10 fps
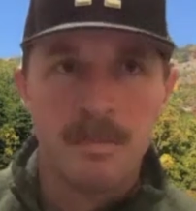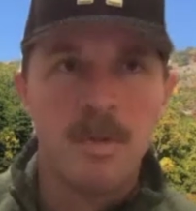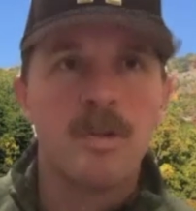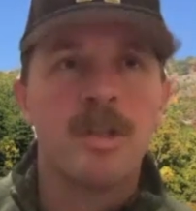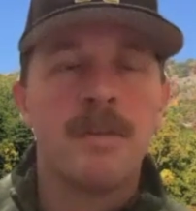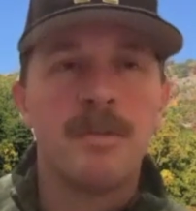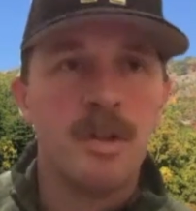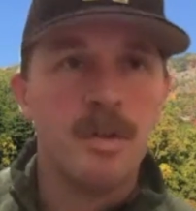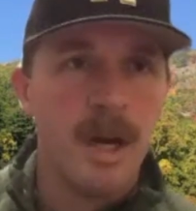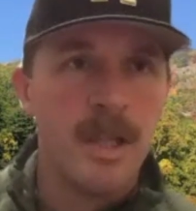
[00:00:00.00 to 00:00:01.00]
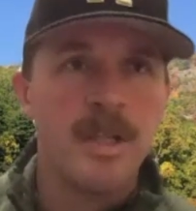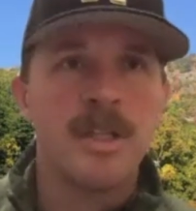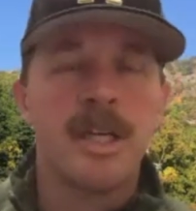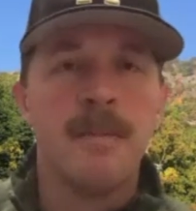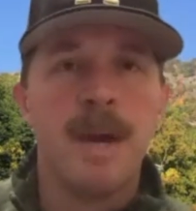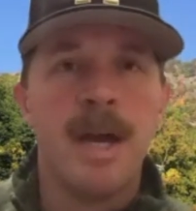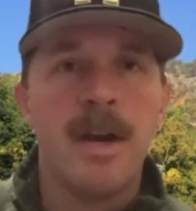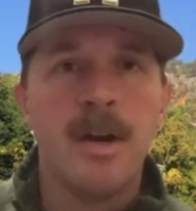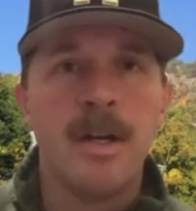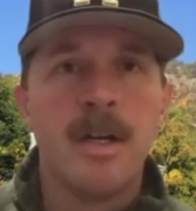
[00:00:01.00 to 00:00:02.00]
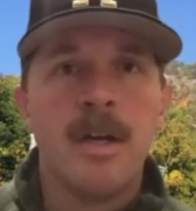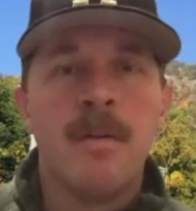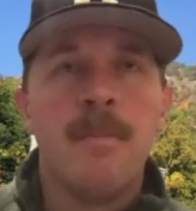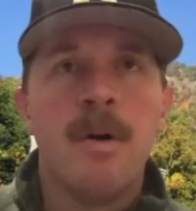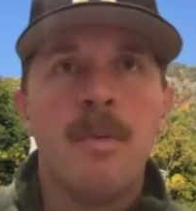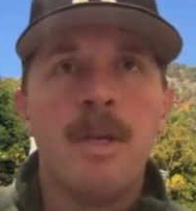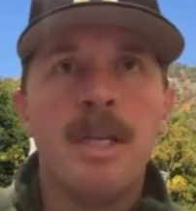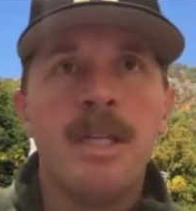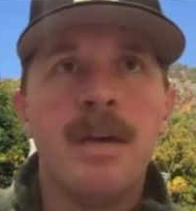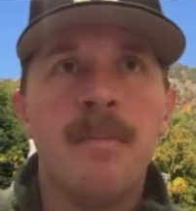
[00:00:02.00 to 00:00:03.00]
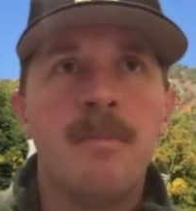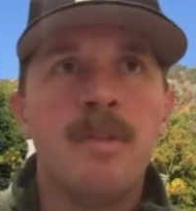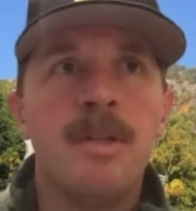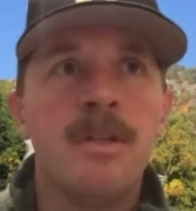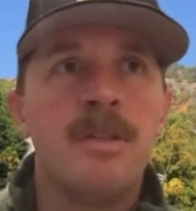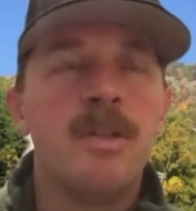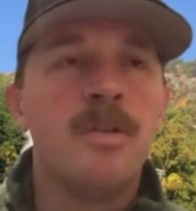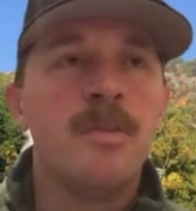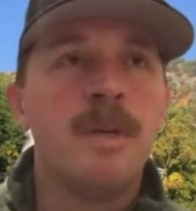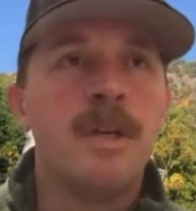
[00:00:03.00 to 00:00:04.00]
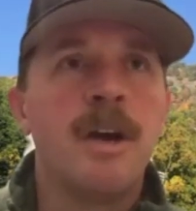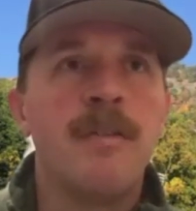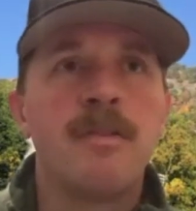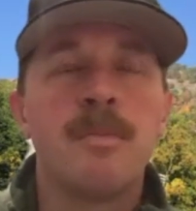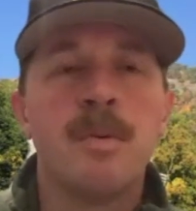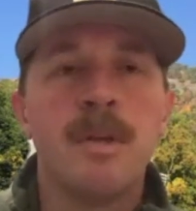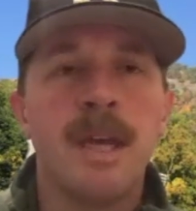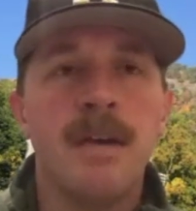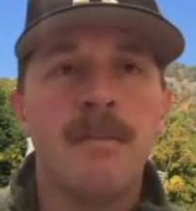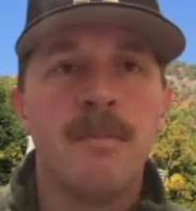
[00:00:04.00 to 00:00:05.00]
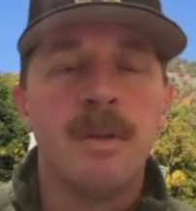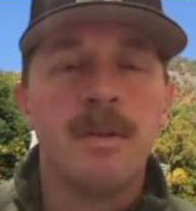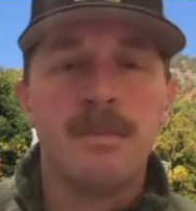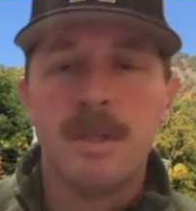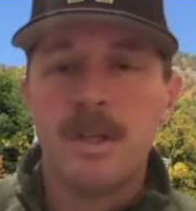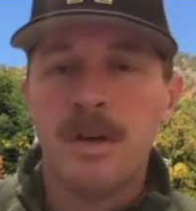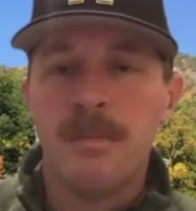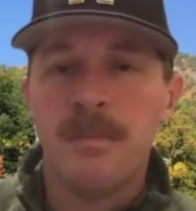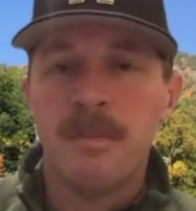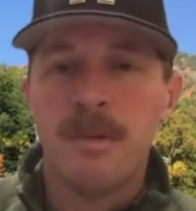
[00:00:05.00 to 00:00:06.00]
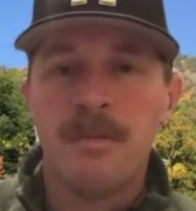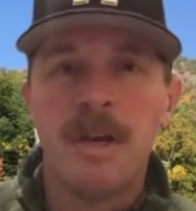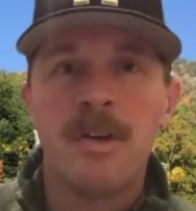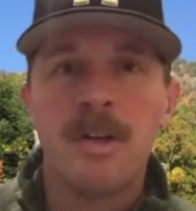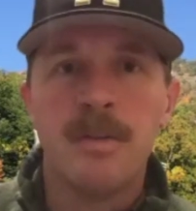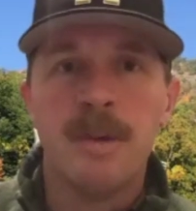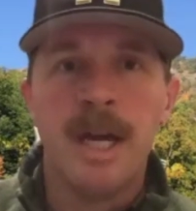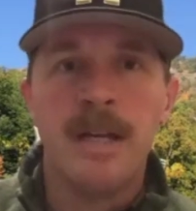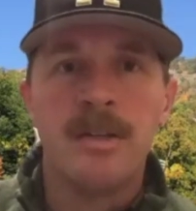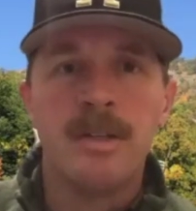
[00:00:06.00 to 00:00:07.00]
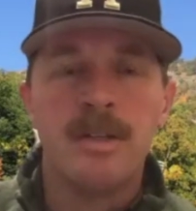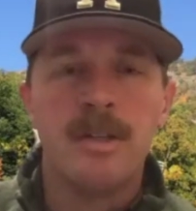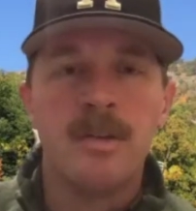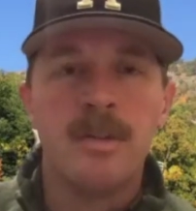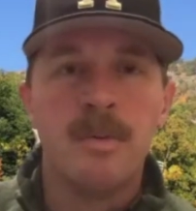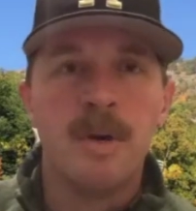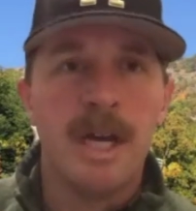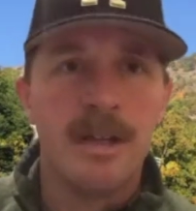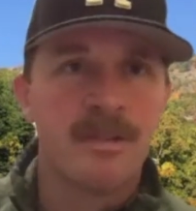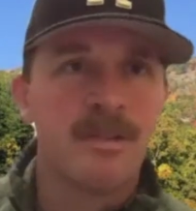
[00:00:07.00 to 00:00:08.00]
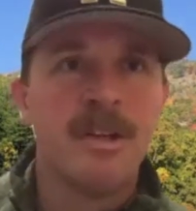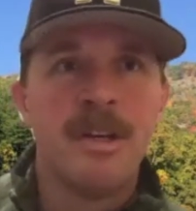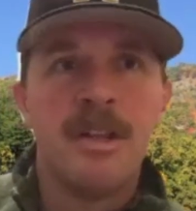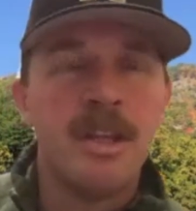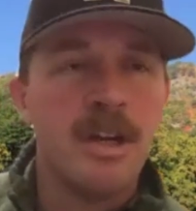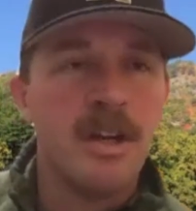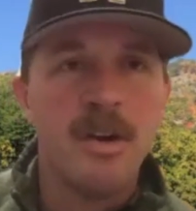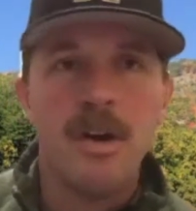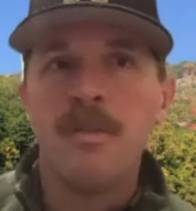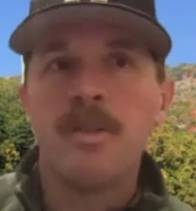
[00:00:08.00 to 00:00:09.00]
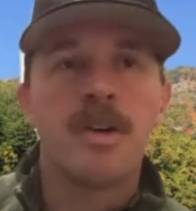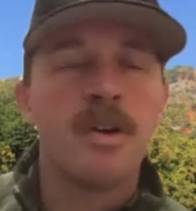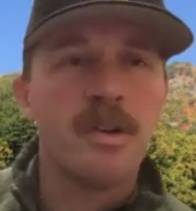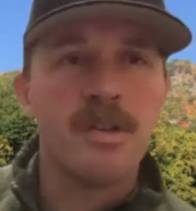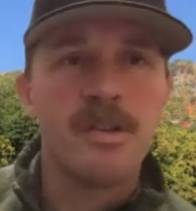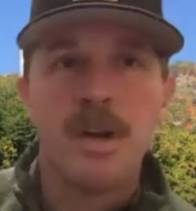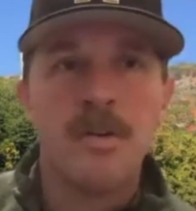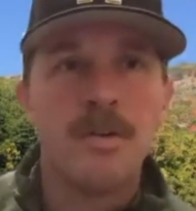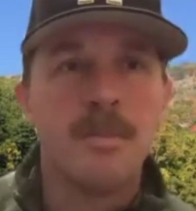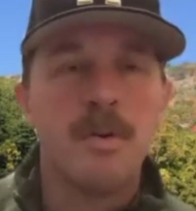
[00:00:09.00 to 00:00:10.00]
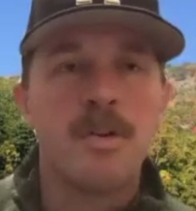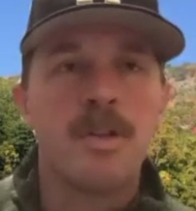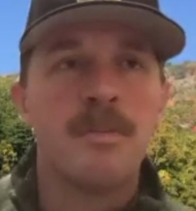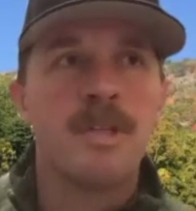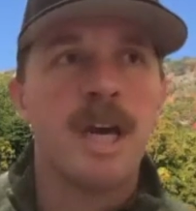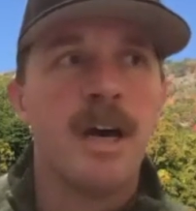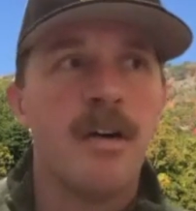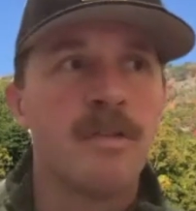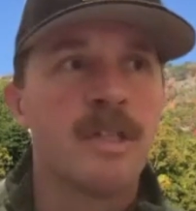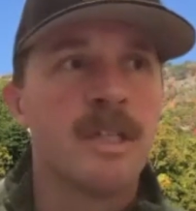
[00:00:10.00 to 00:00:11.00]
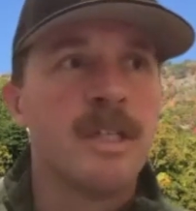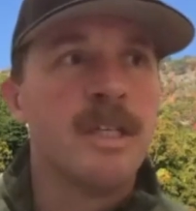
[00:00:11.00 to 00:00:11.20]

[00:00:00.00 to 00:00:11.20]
push them to new edges and get better. But we need them to be comfortable with that, with failure, right? To embrace the unknown, the courage zone, to push themselves.